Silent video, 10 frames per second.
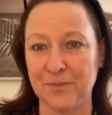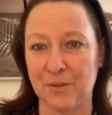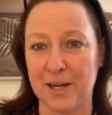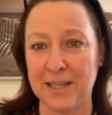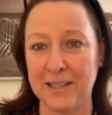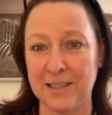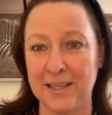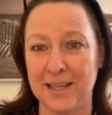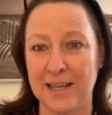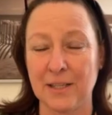right?
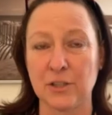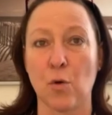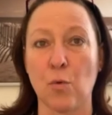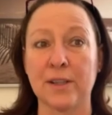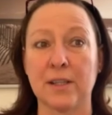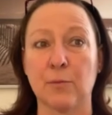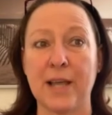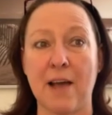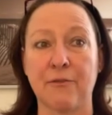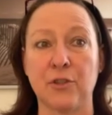So what we
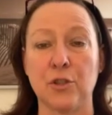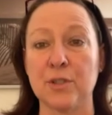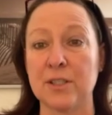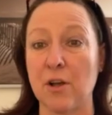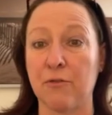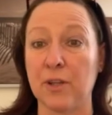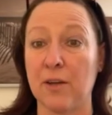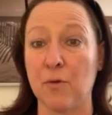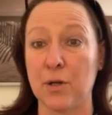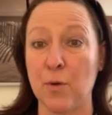have to do is
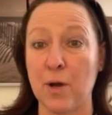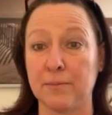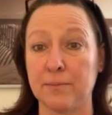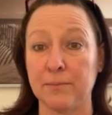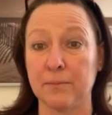self-love 101.